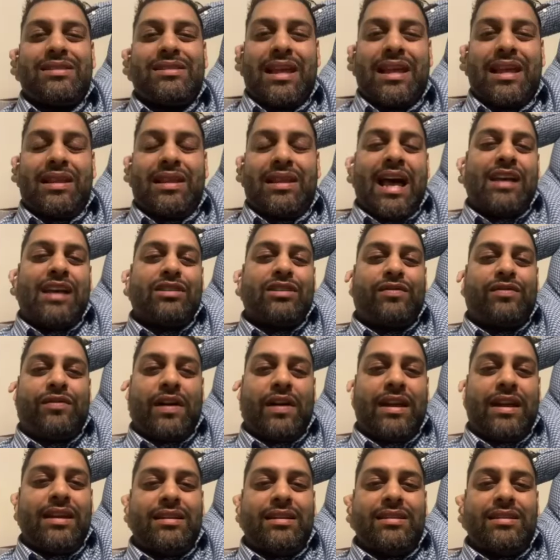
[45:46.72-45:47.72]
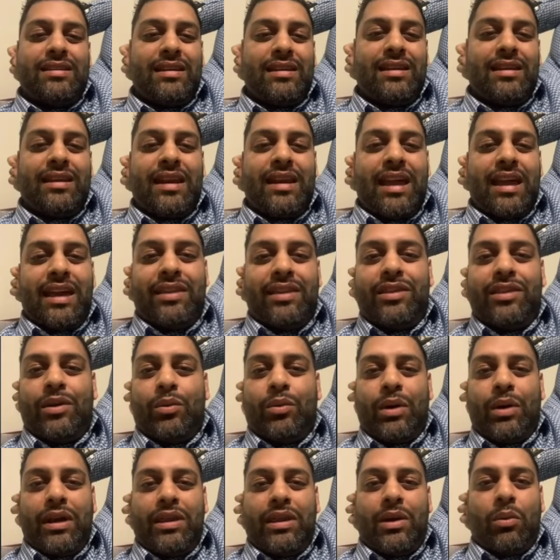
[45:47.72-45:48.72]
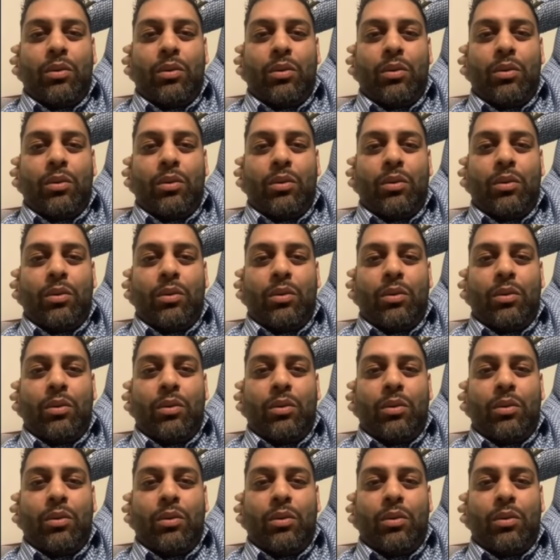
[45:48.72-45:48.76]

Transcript: feel like they need to, just the way it